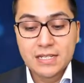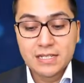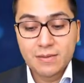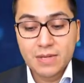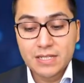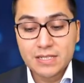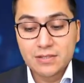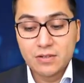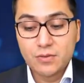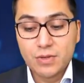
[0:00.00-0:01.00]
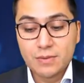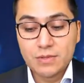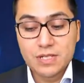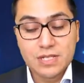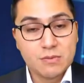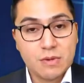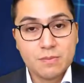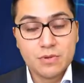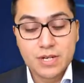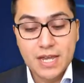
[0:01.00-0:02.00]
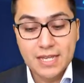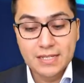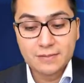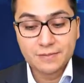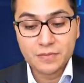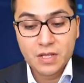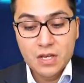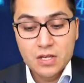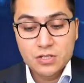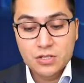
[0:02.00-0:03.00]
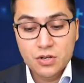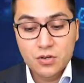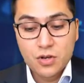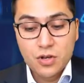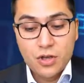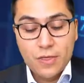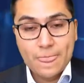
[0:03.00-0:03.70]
and in some cases all the way up to 61.8. So